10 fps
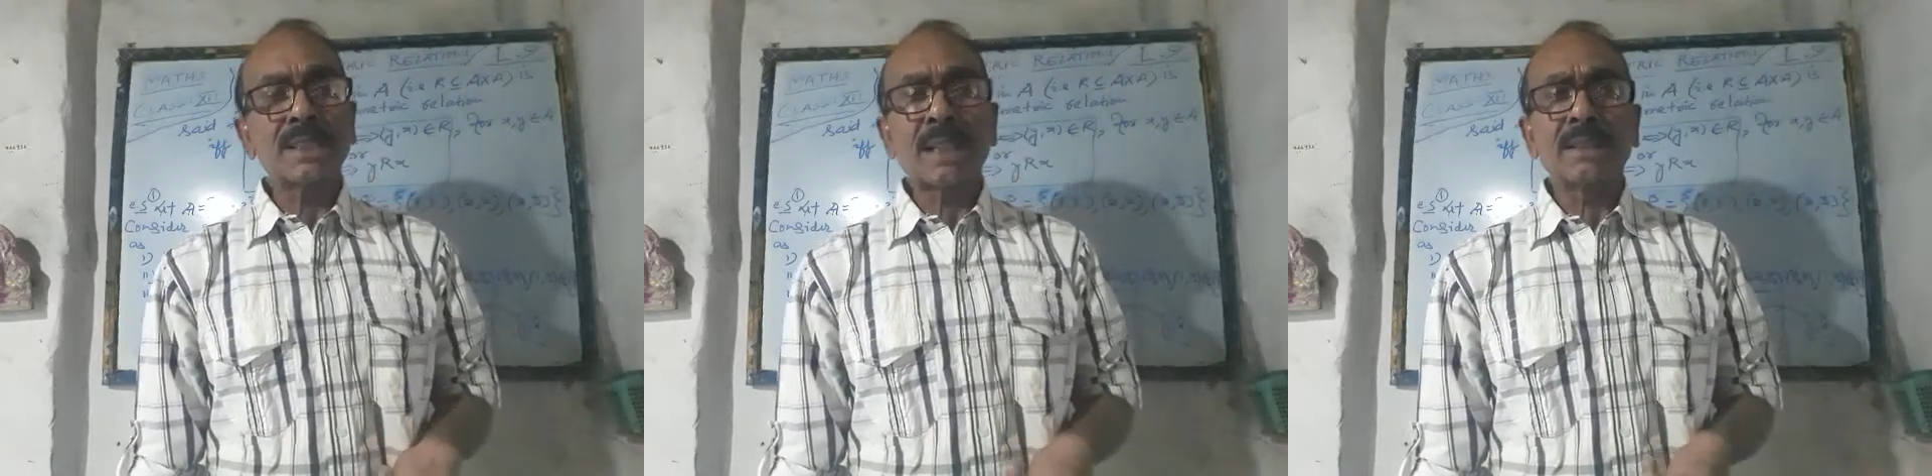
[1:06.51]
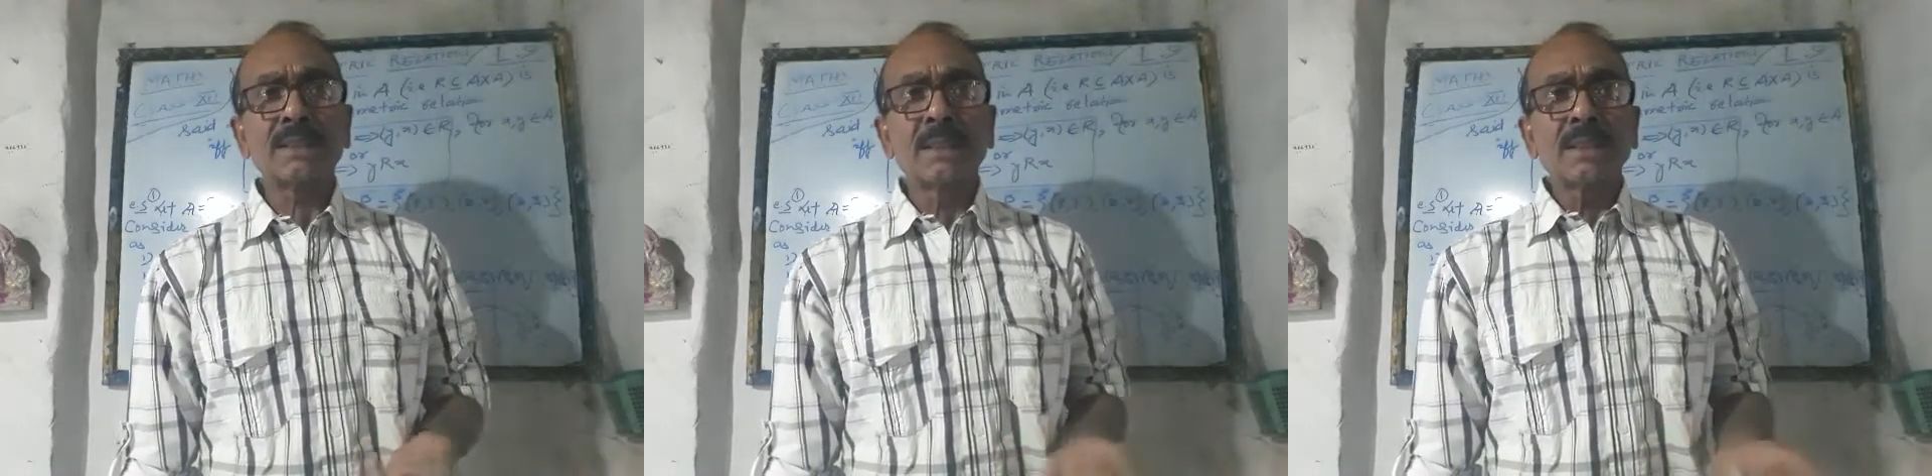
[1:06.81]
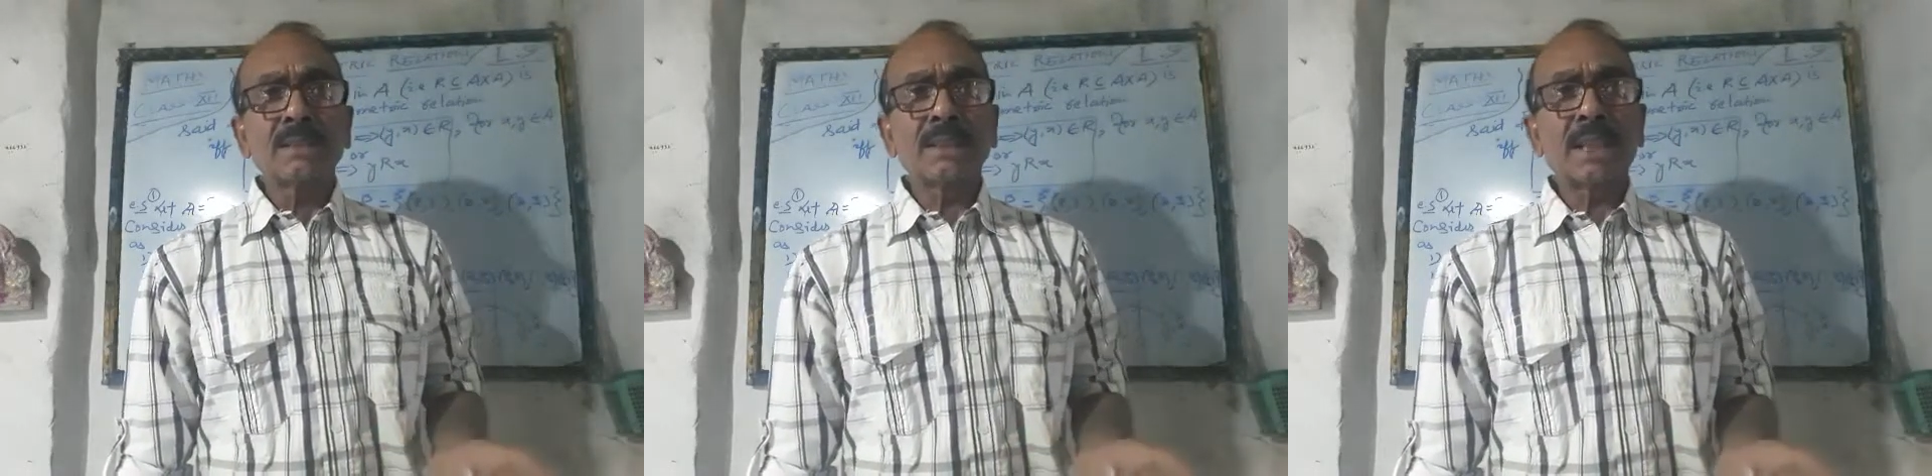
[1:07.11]
and
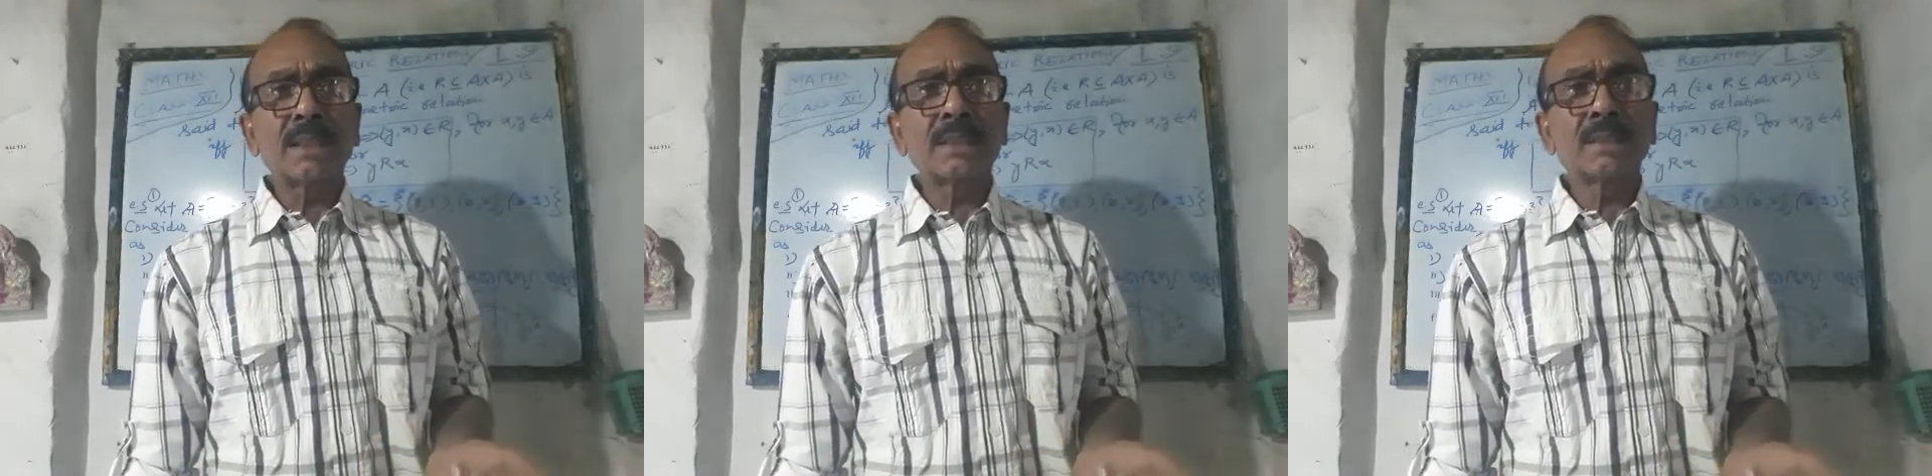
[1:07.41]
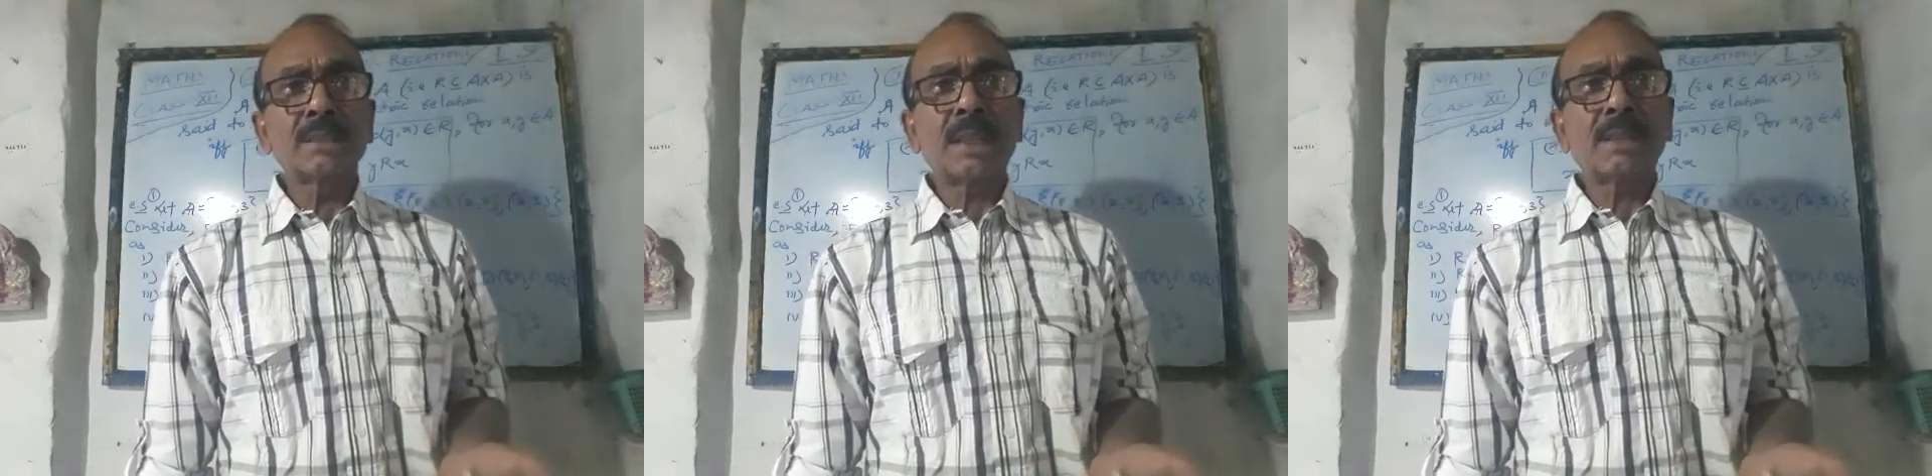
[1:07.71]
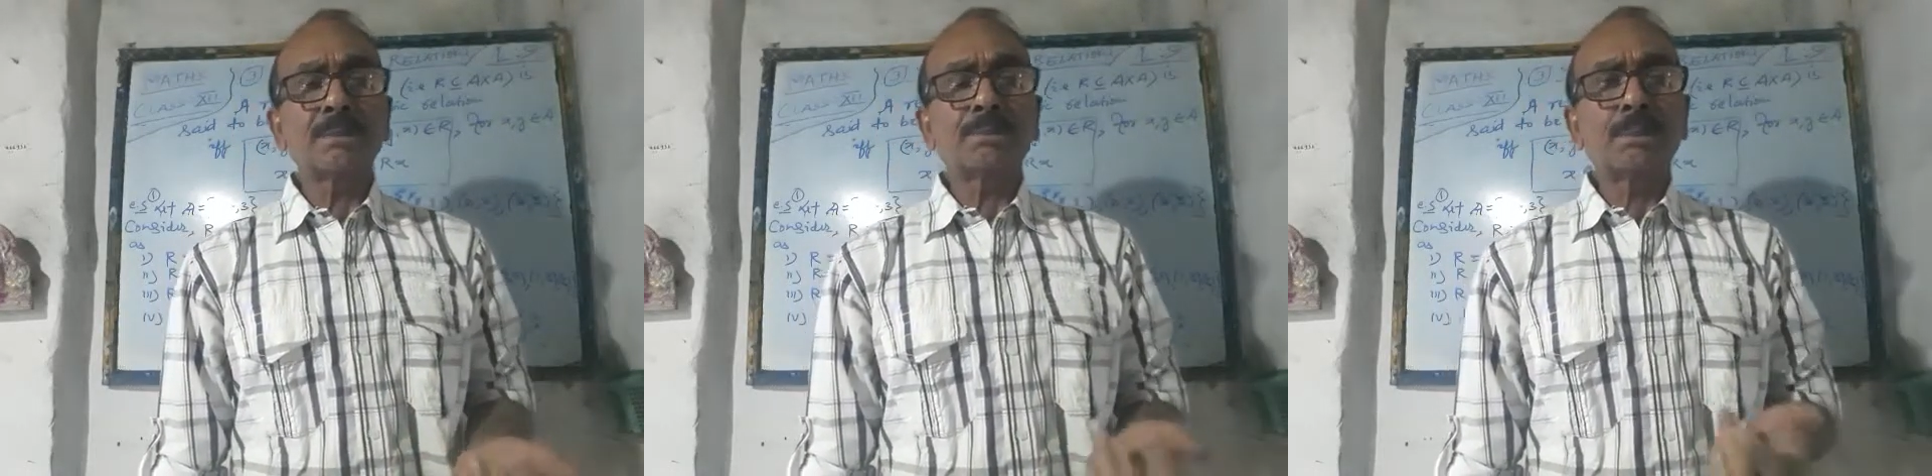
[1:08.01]
then that